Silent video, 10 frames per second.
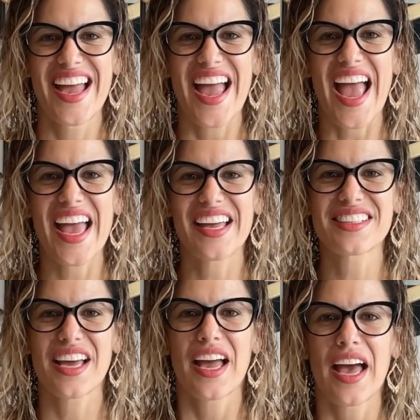and
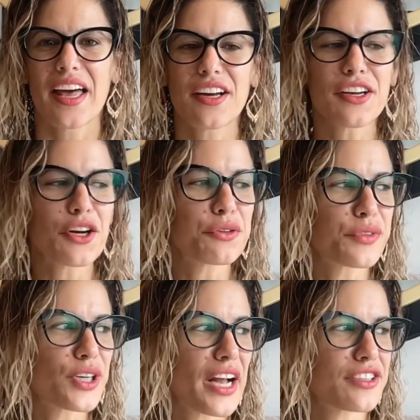head on
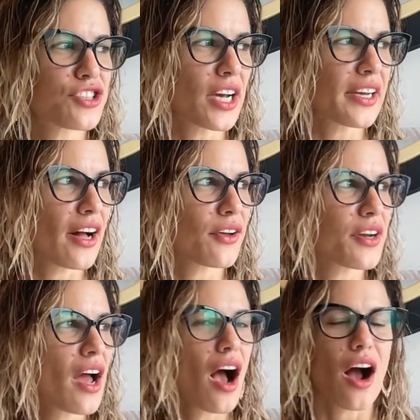over and check out
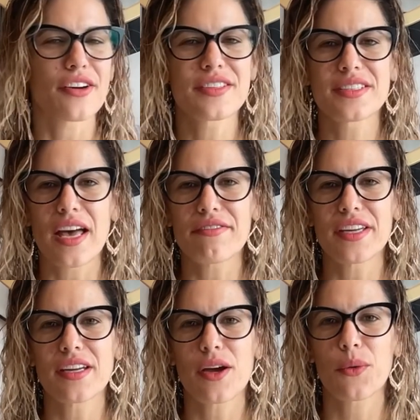our
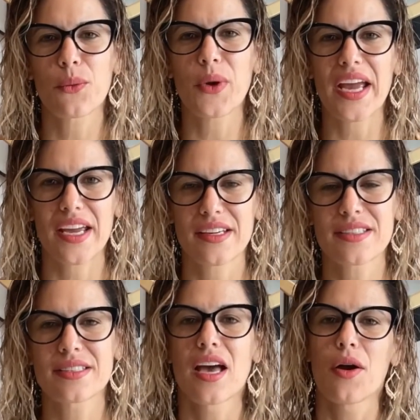seven
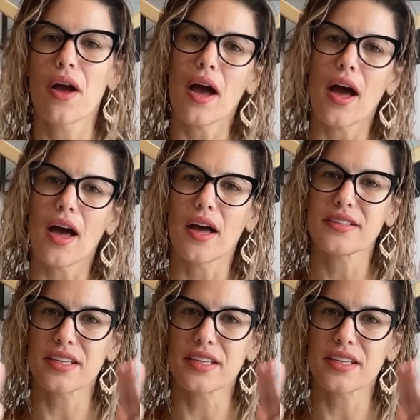ways uh, to